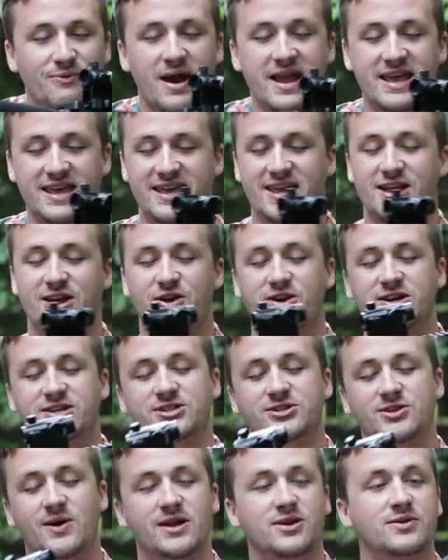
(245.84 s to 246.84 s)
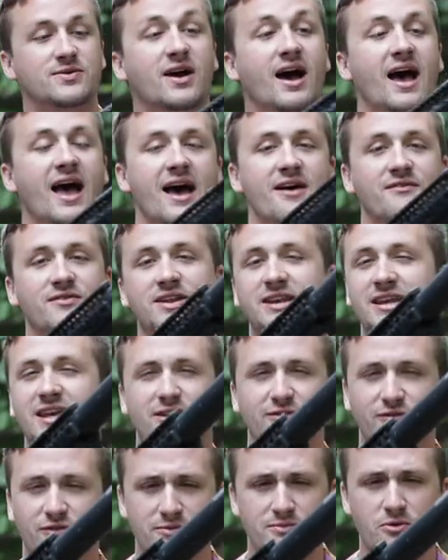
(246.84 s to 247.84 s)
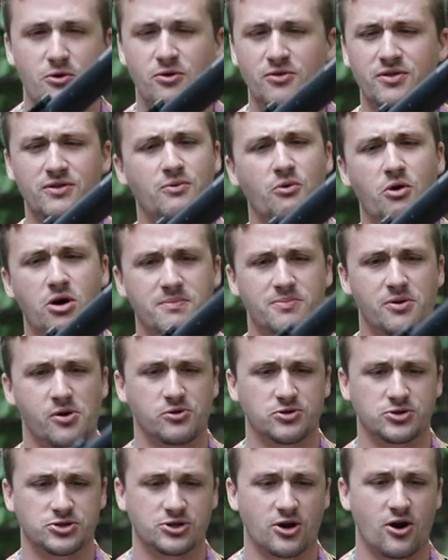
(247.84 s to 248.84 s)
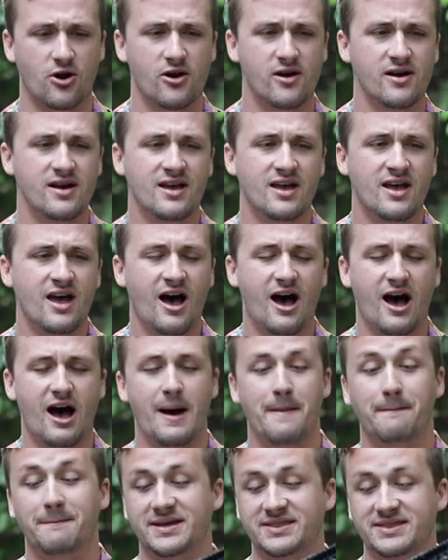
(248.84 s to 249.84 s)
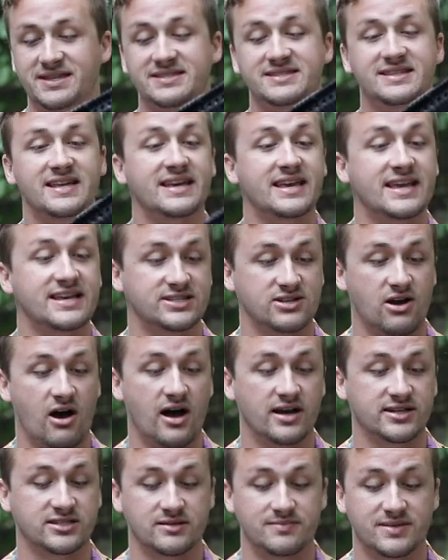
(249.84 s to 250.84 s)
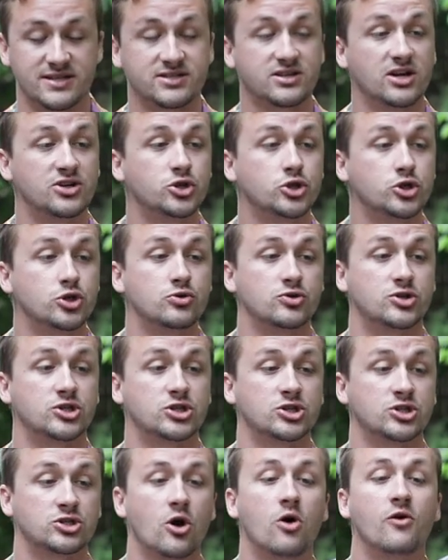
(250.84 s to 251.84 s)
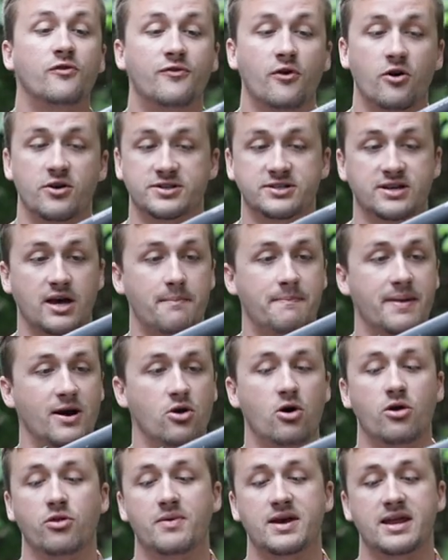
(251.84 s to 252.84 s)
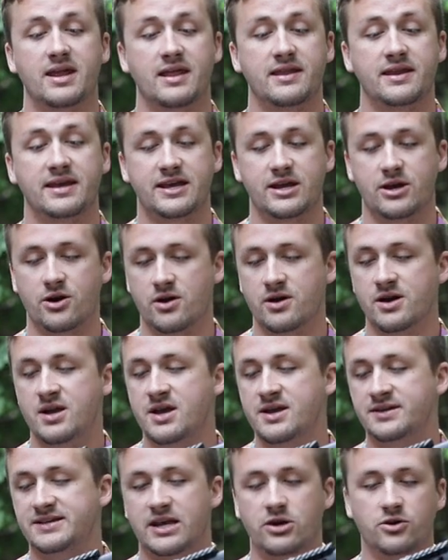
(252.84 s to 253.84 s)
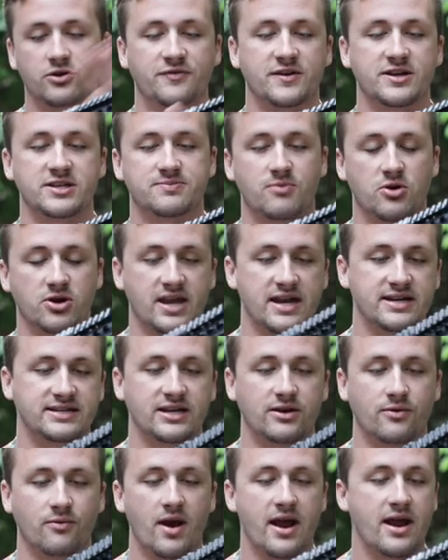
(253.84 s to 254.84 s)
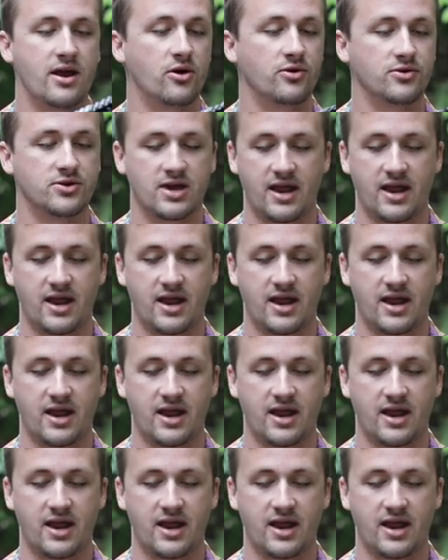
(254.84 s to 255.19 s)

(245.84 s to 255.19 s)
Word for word: right here. And so I do not have a need for more than one PolarStar. But this thing is awesome. This gun shoots so far. It's got a barrel all the way to end of here. Daniel Defense Mark 18 rail.